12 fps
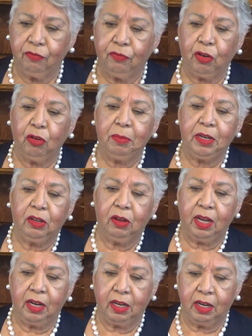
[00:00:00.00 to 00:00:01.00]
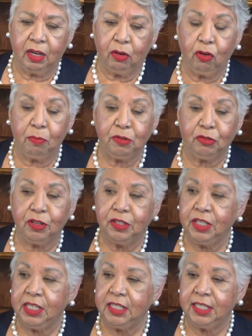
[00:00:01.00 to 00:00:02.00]
firm in Corpus
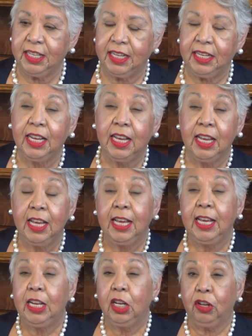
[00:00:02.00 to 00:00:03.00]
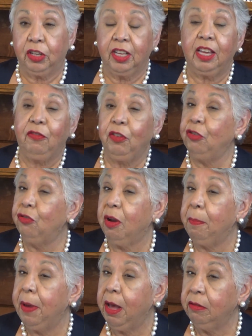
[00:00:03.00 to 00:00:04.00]
Christi, said, "Look, if you
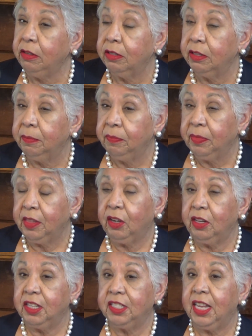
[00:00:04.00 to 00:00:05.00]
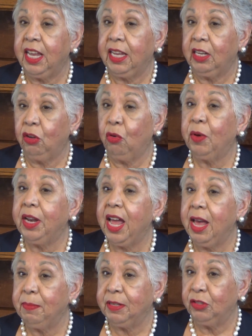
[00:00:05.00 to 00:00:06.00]
drop out, they're going to say, look what
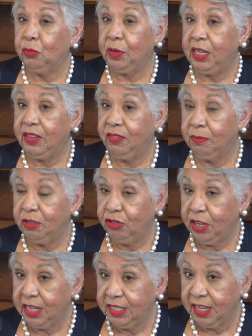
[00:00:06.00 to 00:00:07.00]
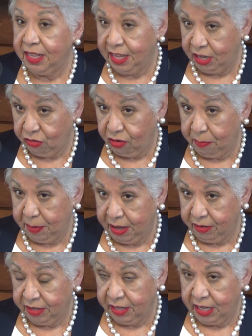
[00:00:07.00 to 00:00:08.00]
happens. We give them a chance, and they drop
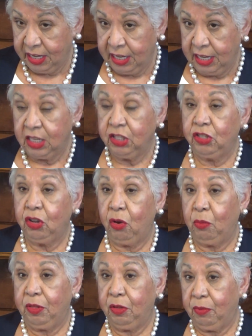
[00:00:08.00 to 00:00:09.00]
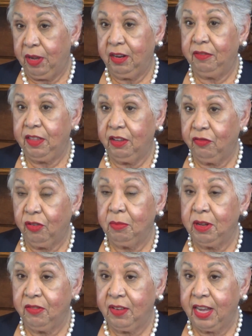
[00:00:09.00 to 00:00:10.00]
out." So, with the weight of the
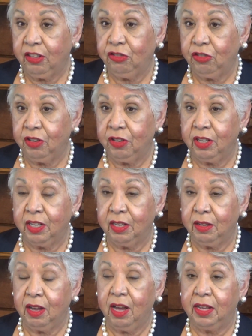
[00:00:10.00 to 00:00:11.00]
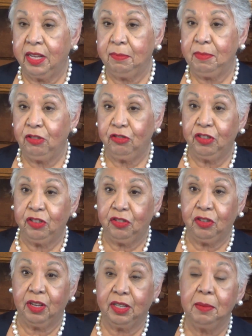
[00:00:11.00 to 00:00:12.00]
affirmative action
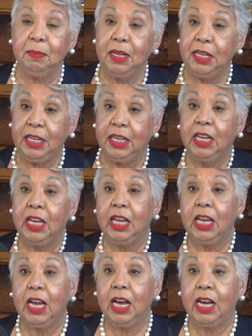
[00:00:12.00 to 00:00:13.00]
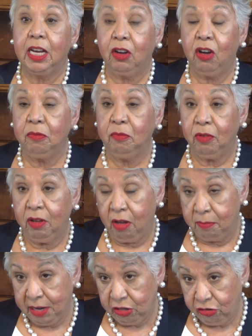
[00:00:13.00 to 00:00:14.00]
admissions committee on
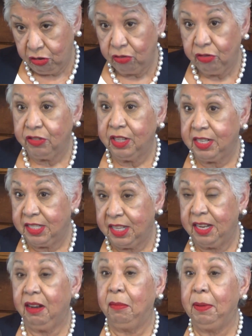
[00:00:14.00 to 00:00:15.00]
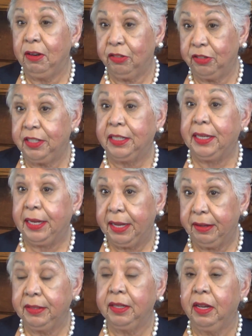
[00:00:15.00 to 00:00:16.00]
my shoulders, I decided I better stick it
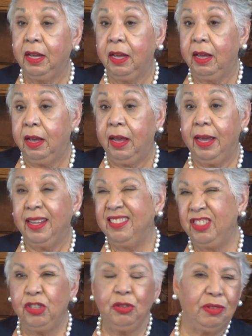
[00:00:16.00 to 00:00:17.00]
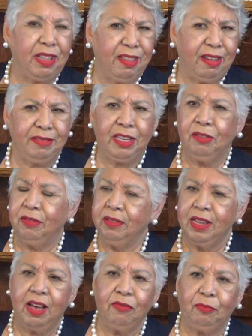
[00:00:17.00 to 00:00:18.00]
out. And two, I thought, you know,
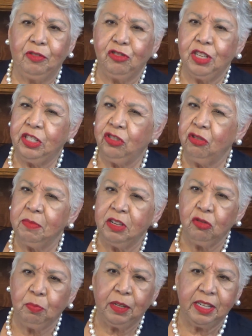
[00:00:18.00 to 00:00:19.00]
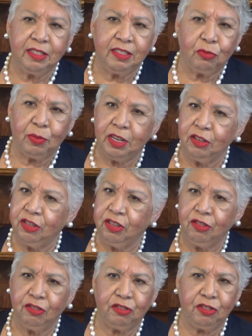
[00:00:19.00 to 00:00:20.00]
I've shed too much blood, sweat, and
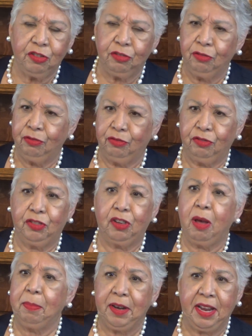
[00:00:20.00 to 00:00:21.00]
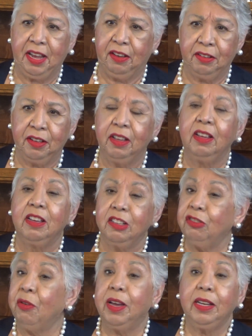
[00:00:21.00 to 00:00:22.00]
tears to stop now.
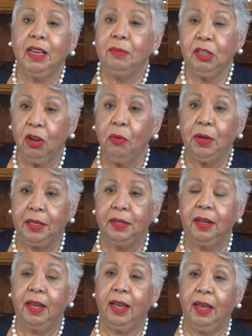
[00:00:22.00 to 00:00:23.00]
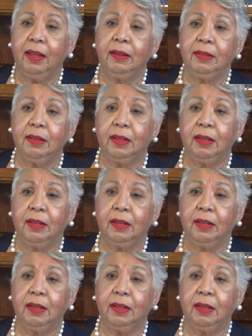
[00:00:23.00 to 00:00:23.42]
So I kept going. And,